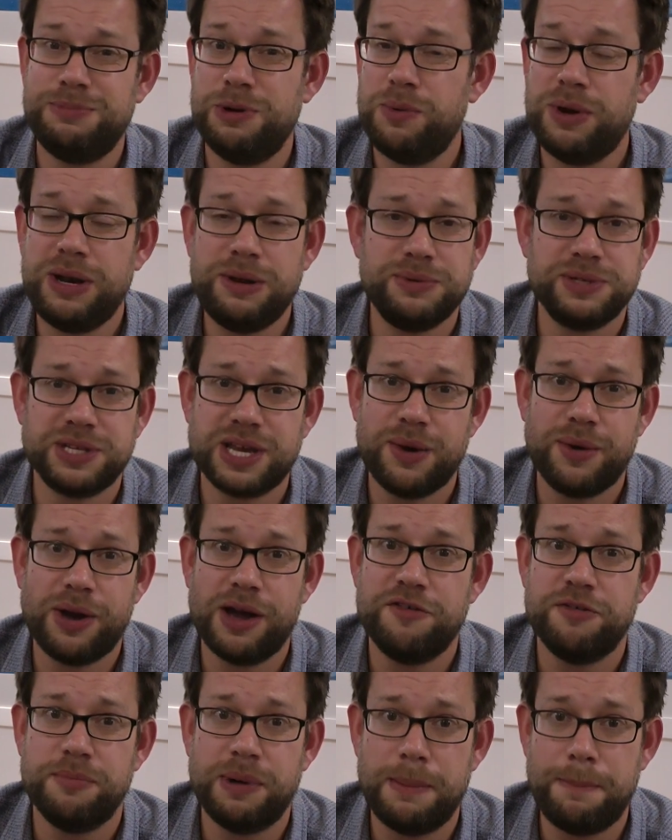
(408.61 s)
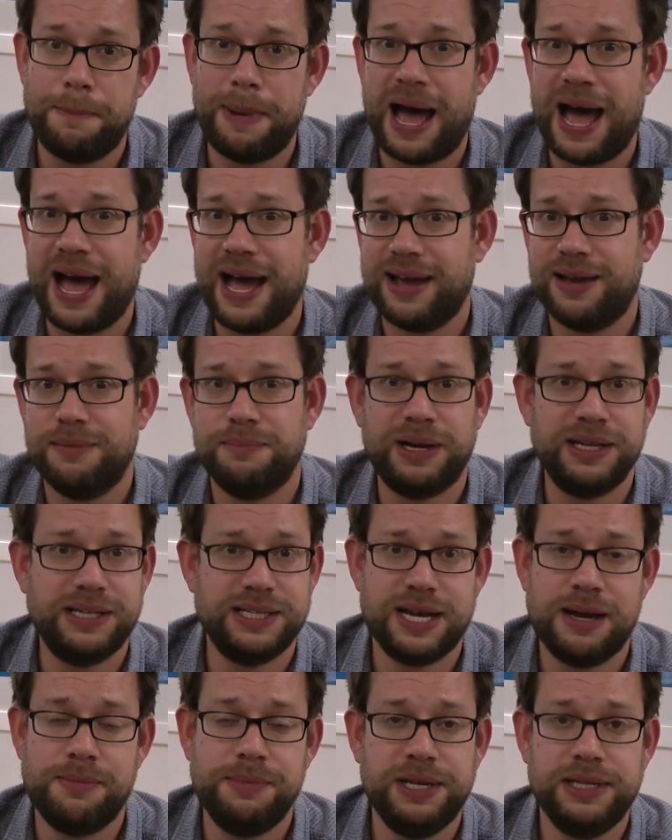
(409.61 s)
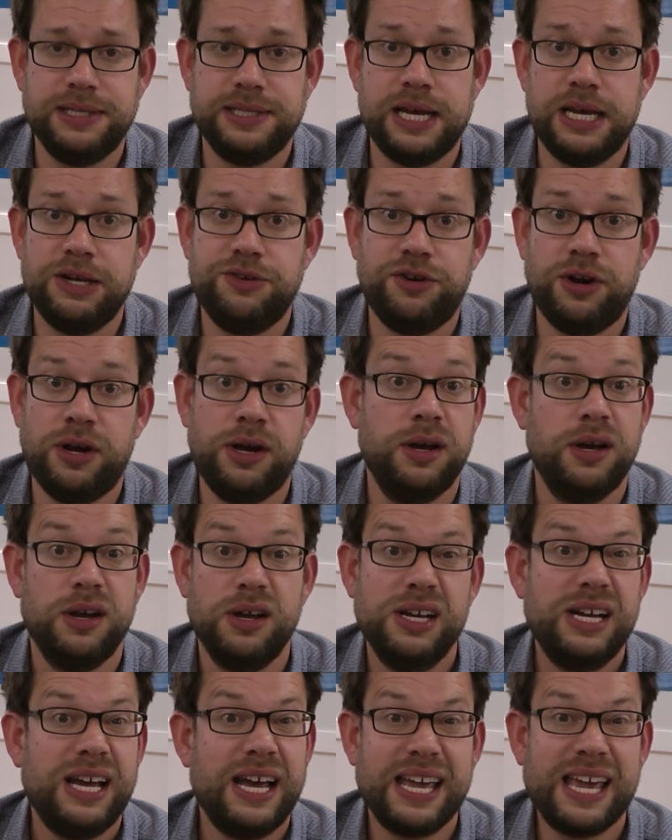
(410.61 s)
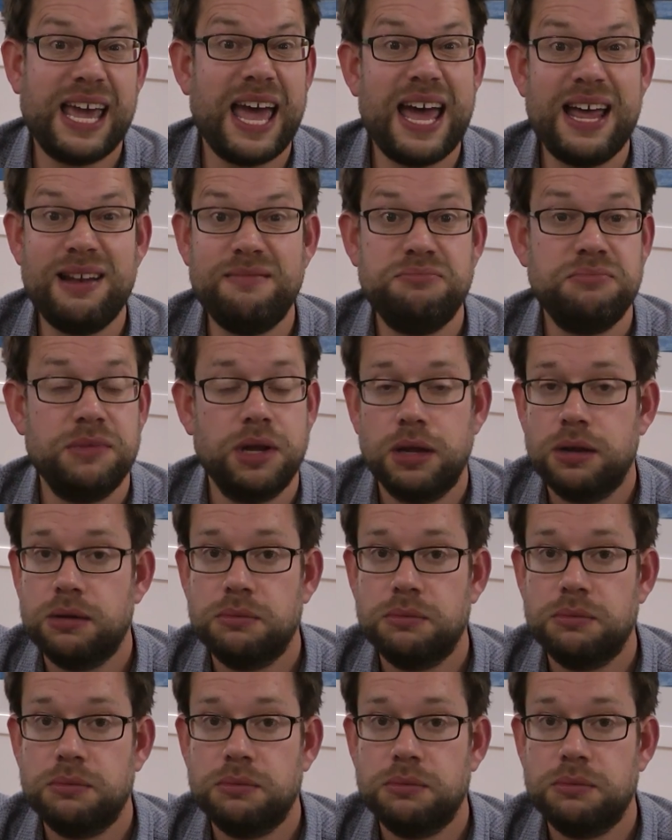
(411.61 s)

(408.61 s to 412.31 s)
but when it was going over my back and my tummy, etc., again,